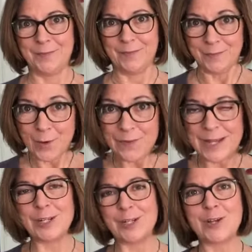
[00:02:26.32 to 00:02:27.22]

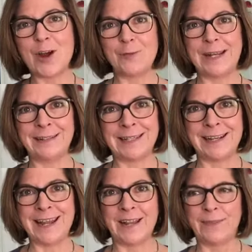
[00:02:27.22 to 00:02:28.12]
Motivation is not readily
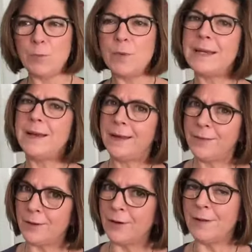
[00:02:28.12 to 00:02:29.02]
at hand. There will be
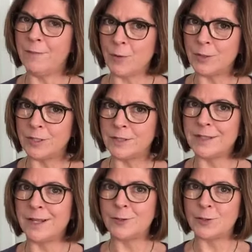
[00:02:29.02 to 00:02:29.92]
other emotions
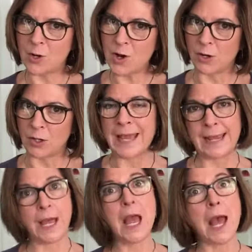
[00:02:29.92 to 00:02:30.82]
that are stronger,
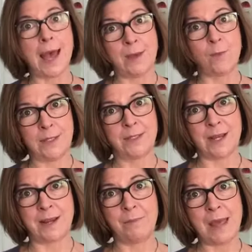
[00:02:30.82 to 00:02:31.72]
like I want to
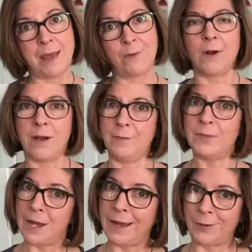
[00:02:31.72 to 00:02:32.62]
stay in bed or I'm
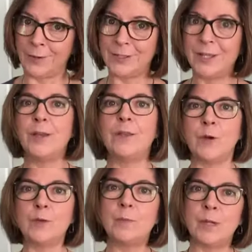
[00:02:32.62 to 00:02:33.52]
tired.
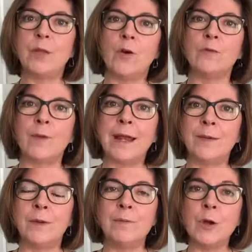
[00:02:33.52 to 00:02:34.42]
Those will be the
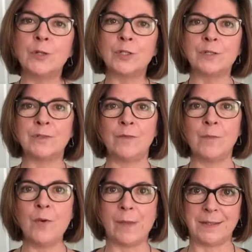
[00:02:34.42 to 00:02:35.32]
overriding emotions of the
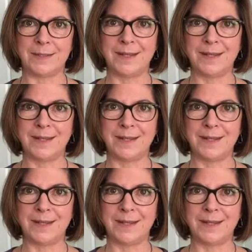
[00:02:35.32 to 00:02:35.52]
moment.